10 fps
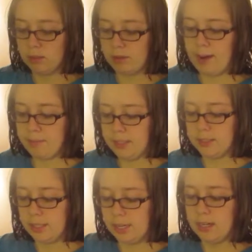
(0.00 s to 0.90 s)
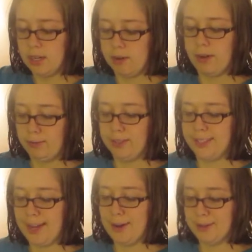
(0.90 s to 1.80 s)
crap needs to get done around
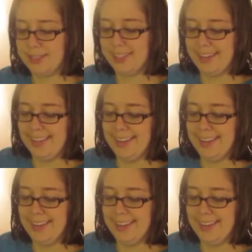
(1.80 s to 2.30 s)
this house. And